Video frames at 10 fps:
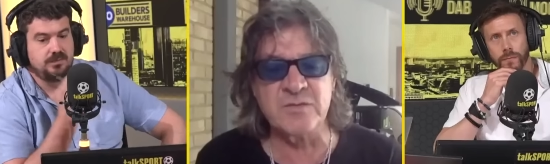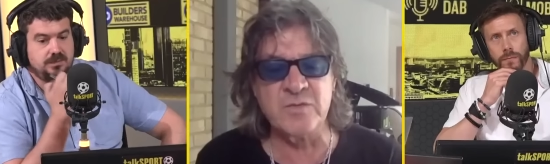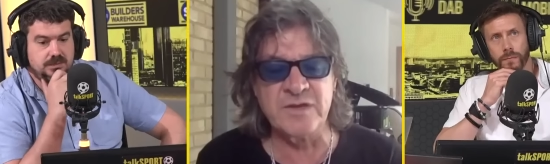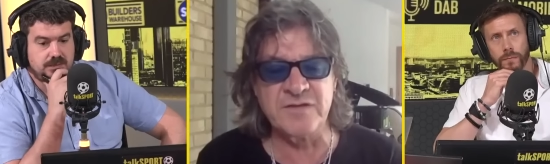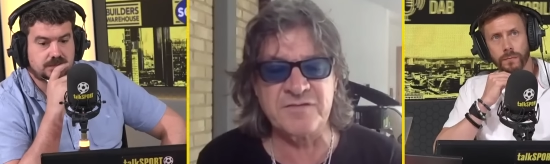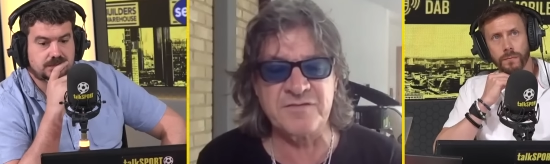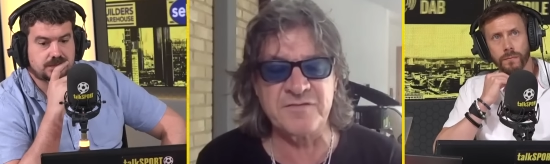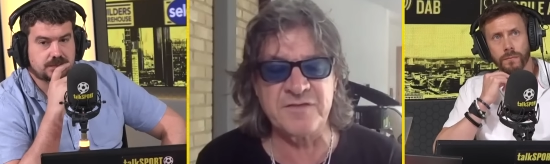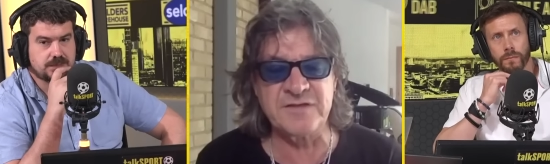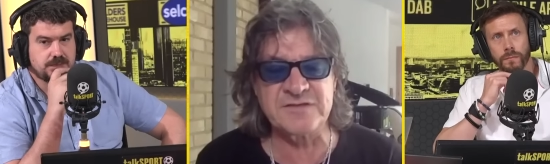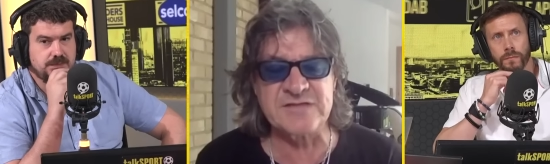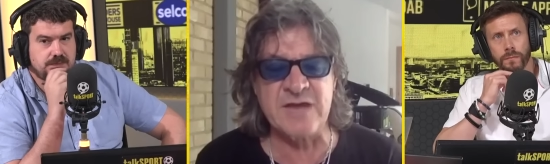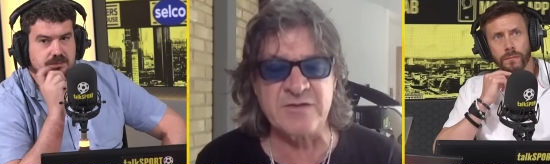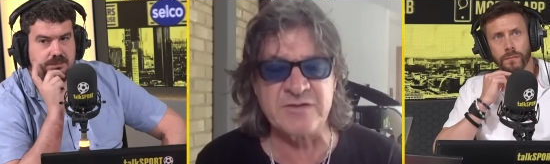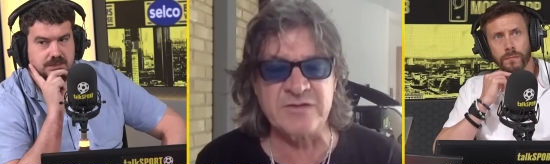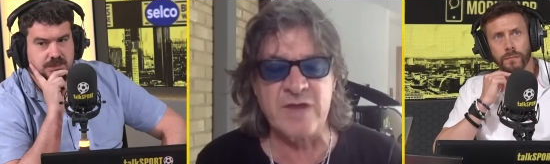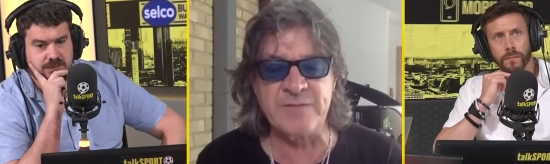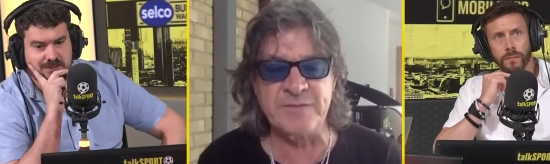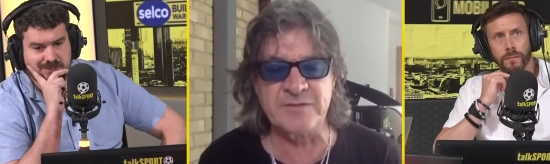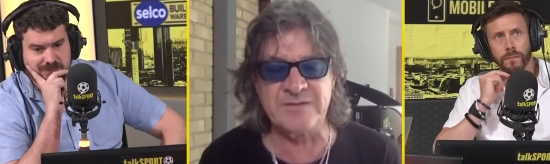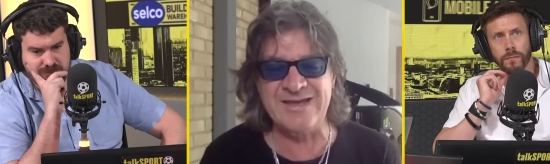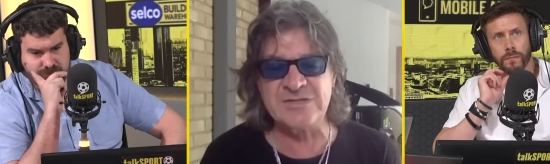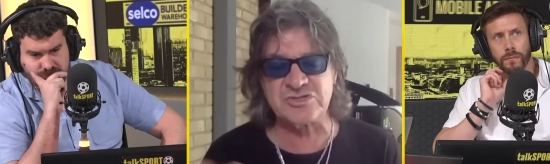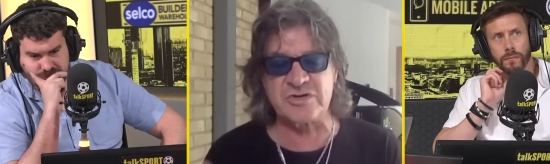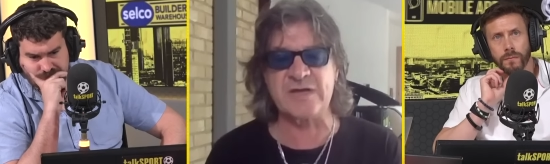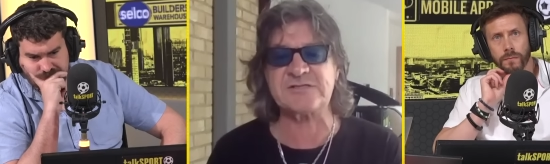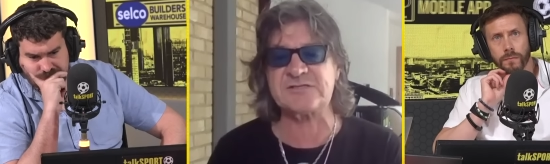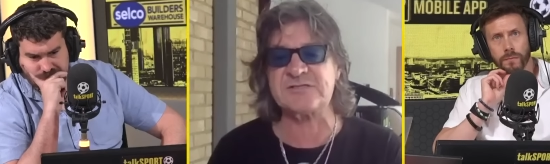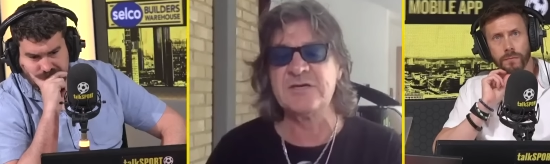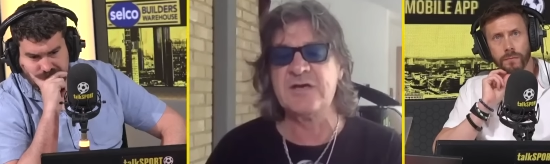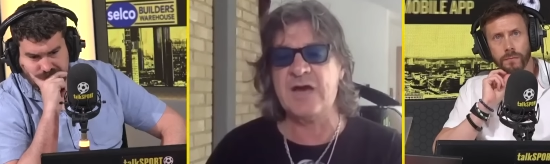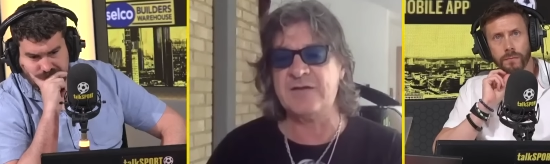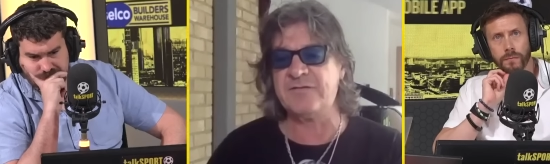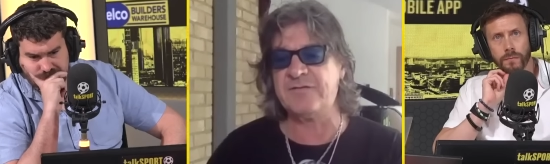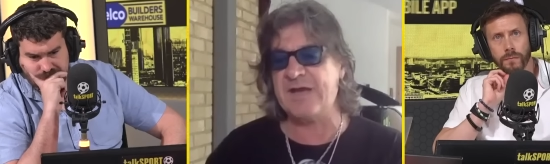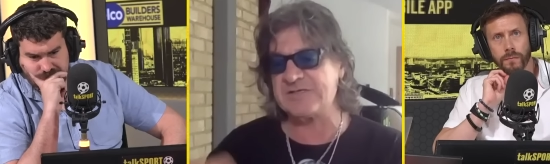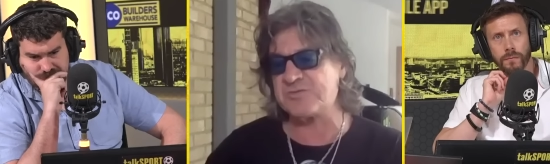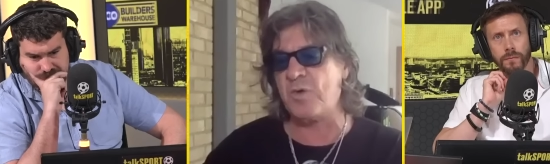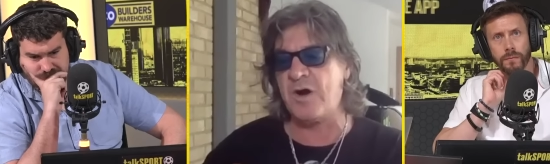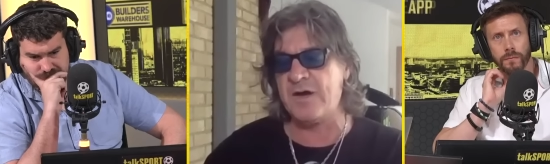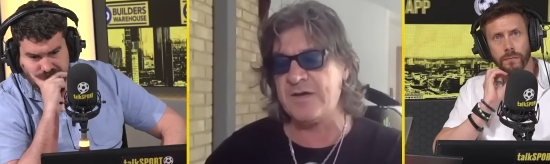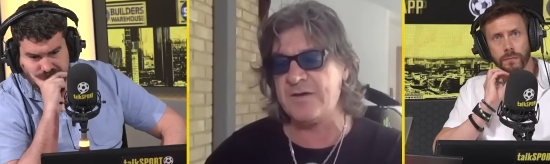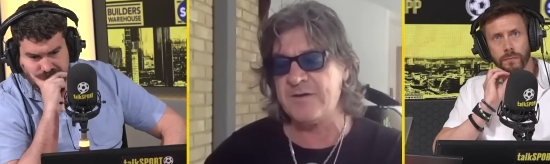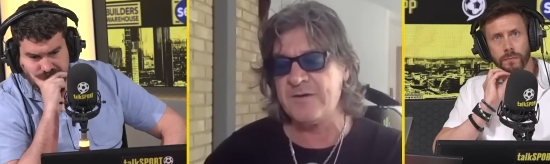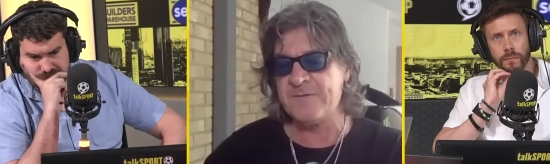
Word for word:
Speaker 1: with the Saudi Arabian interest, and that's why,